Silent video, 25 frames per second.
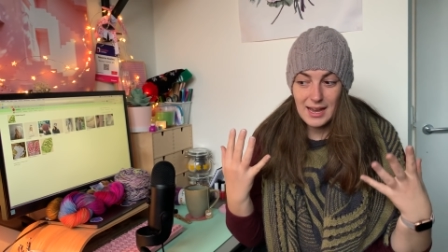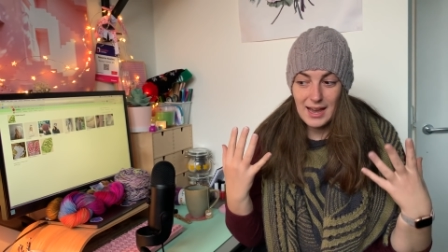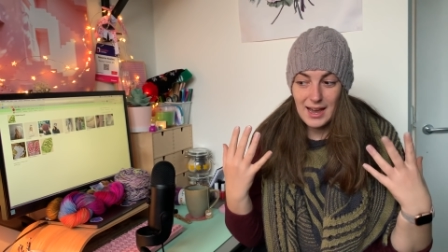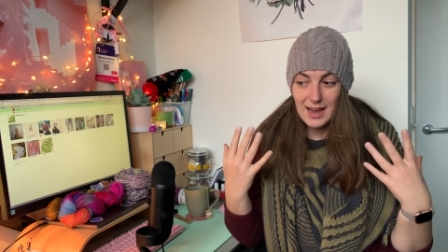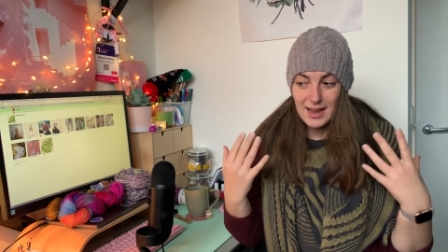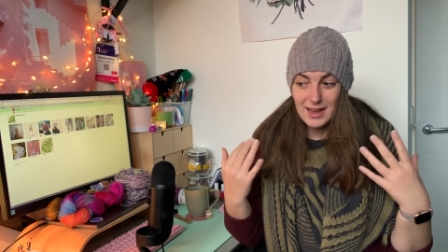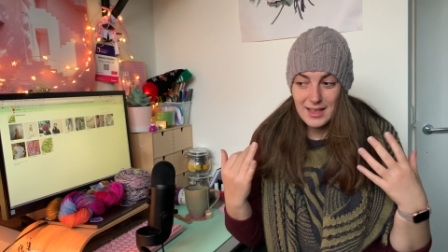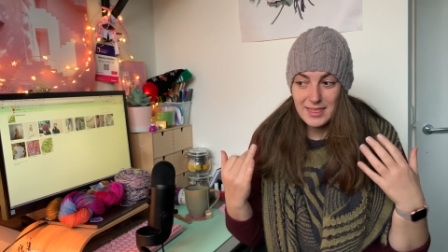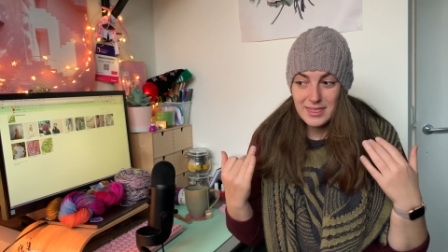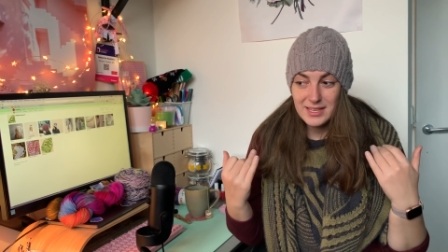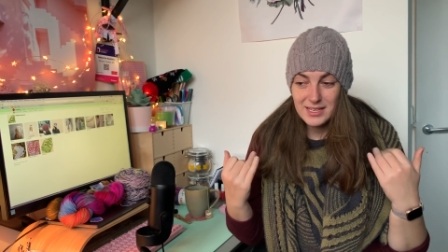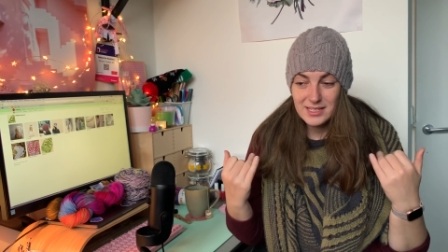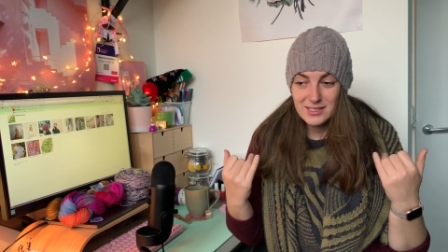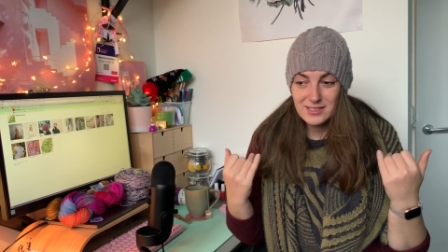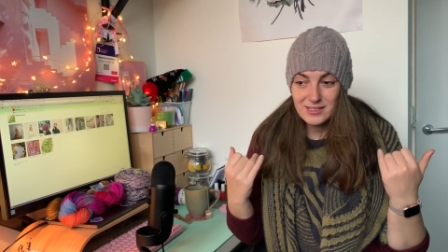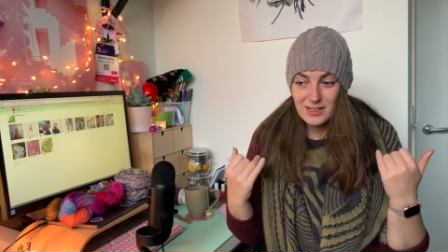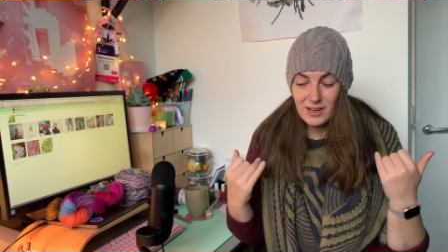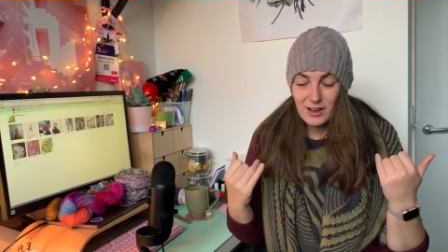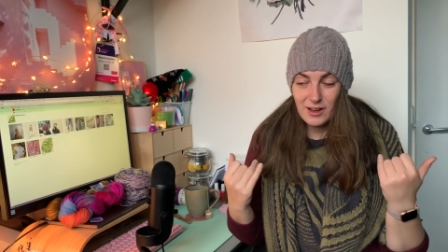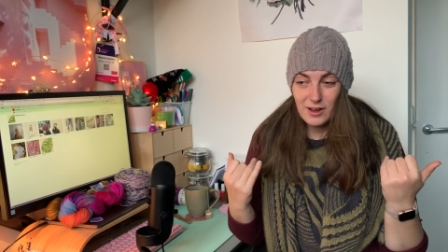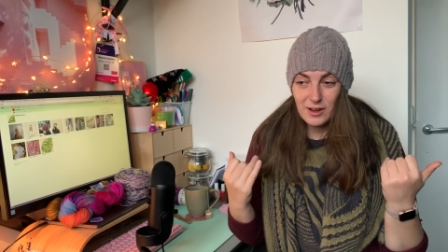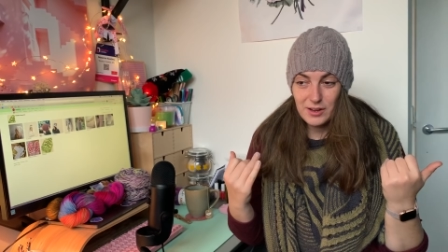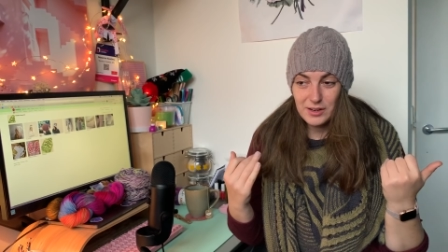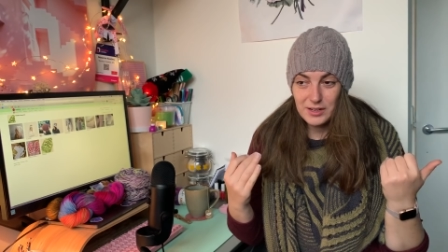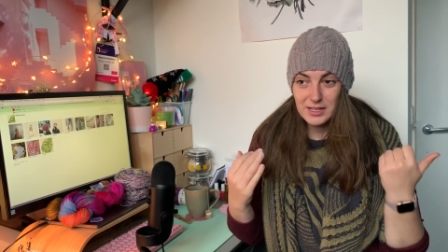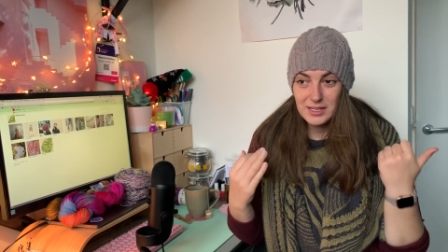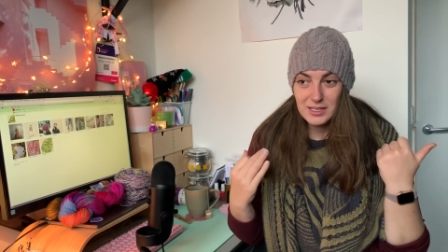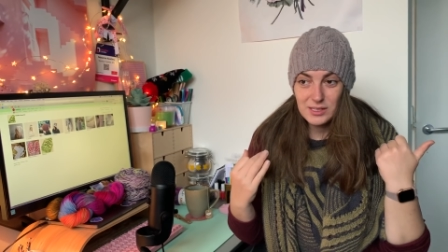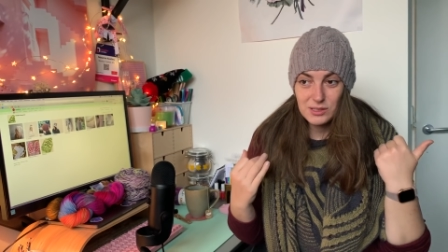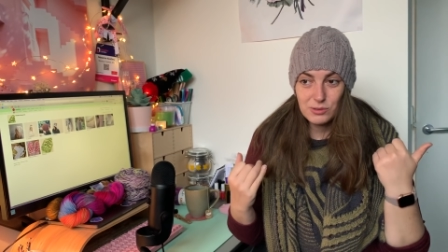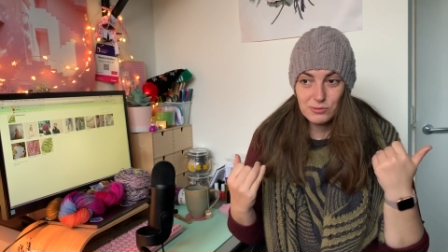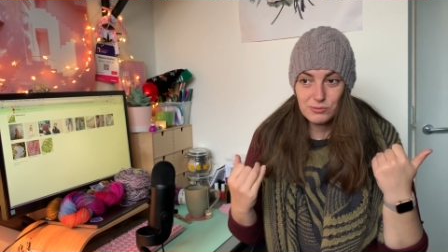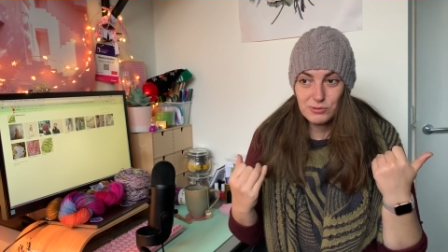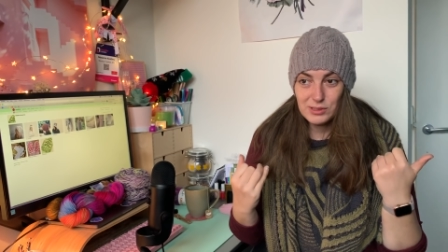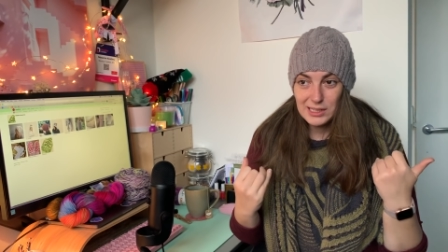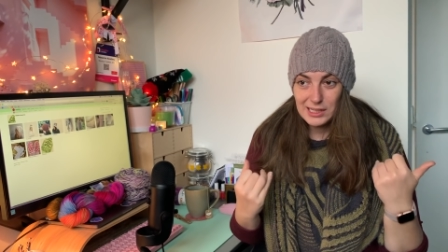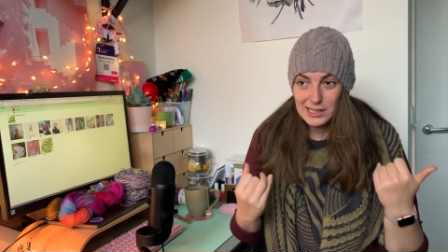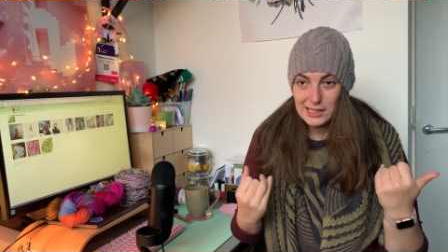and this yarn is
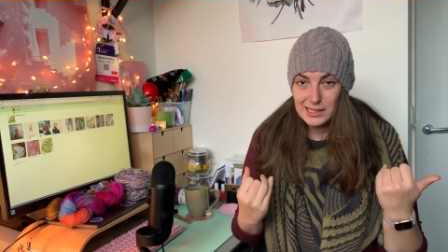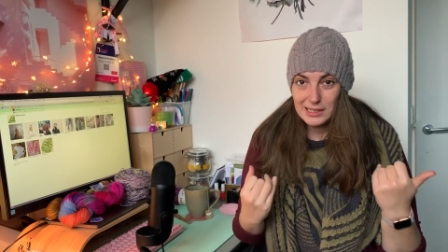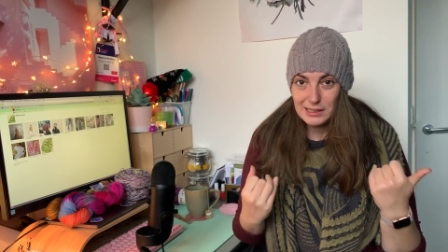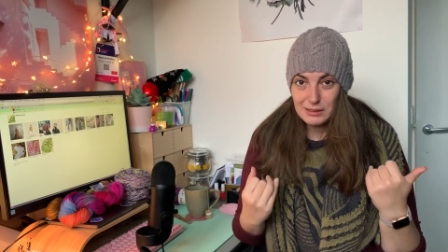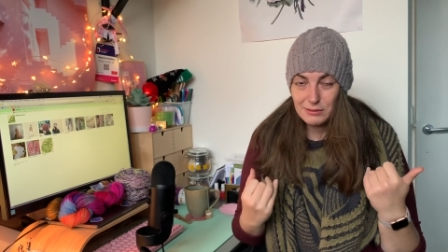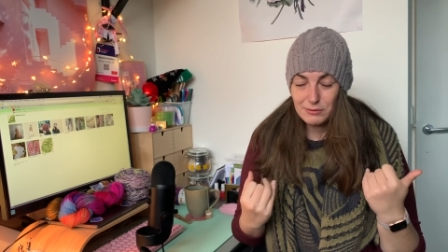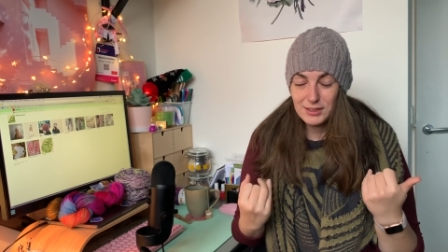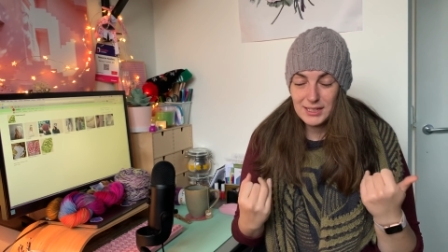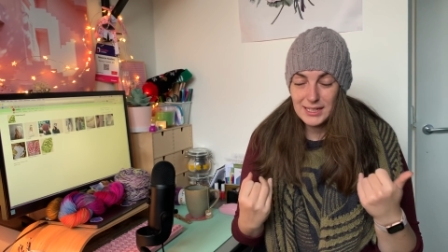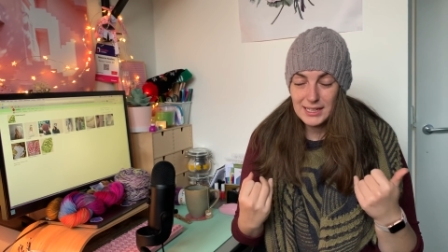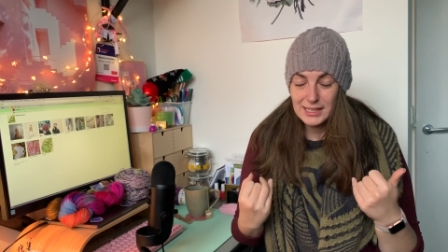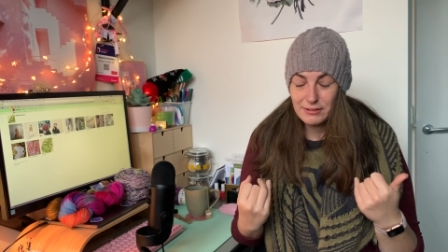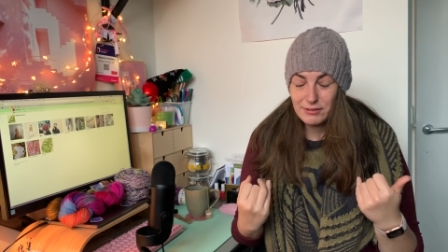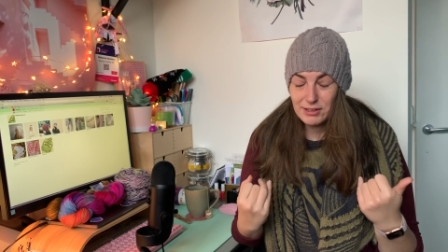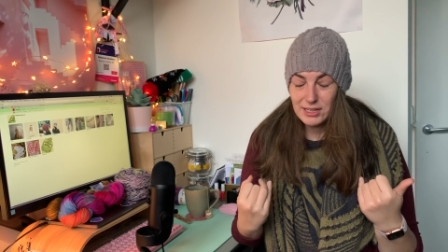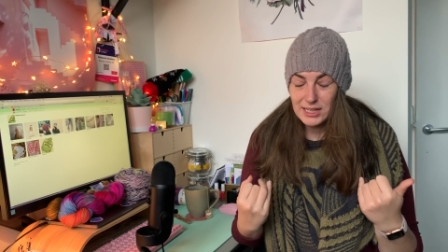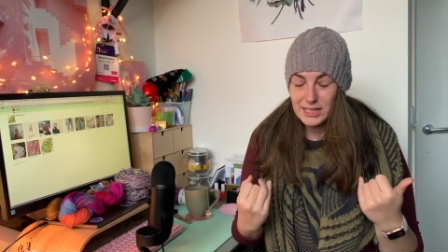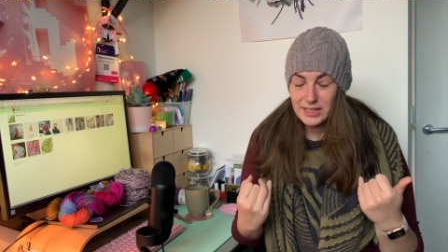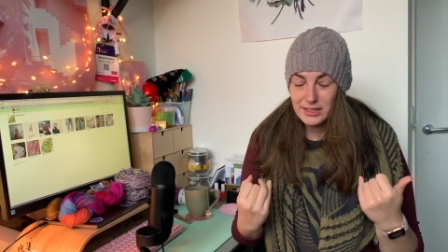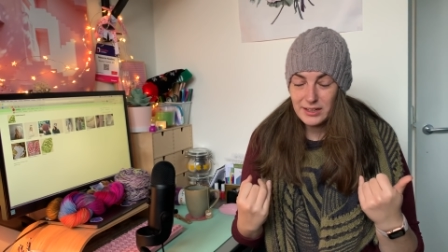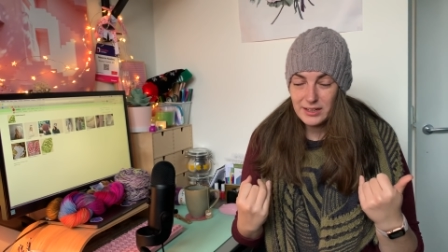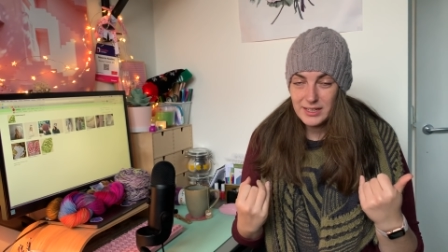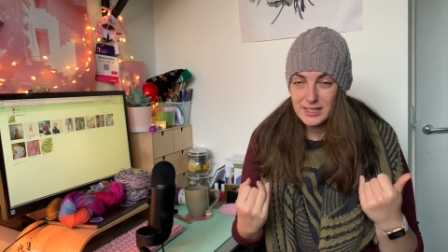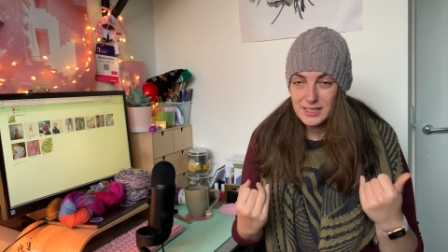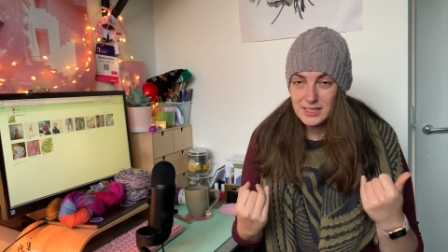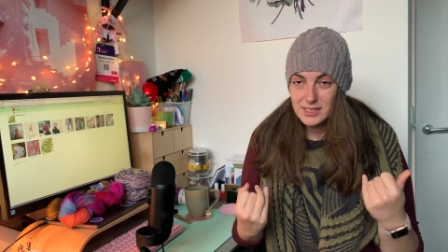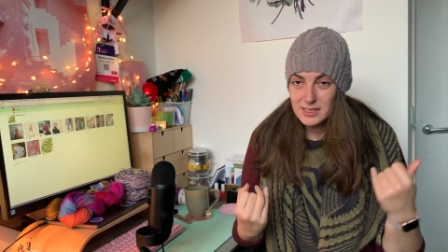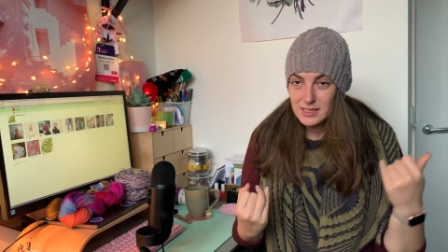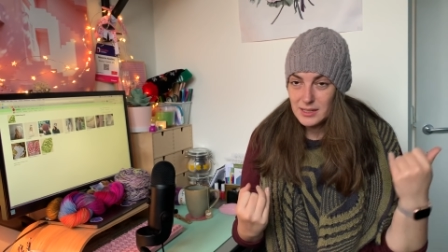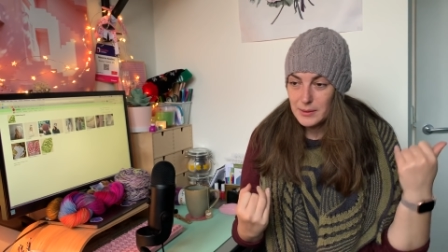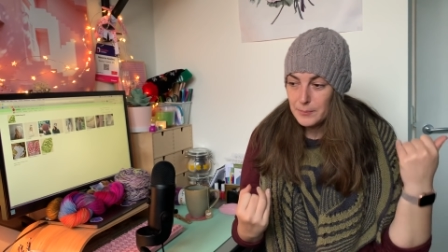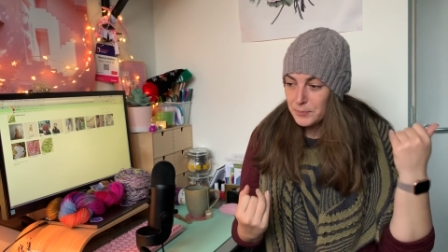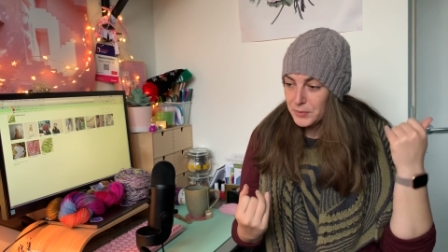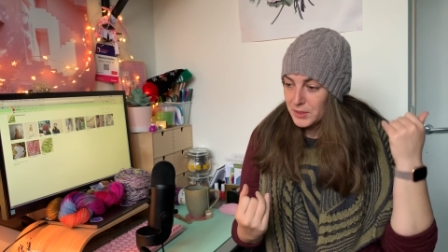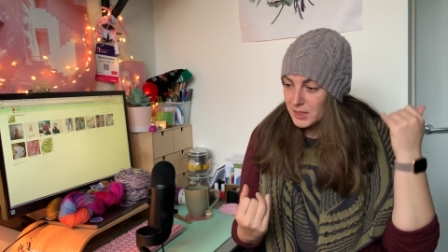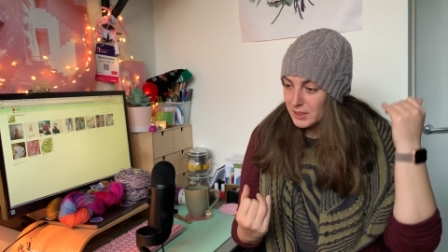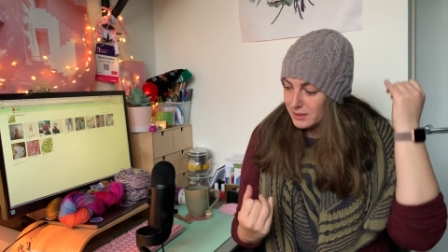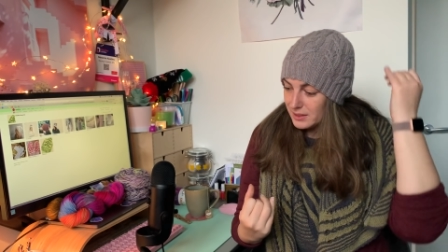really, really, really nice.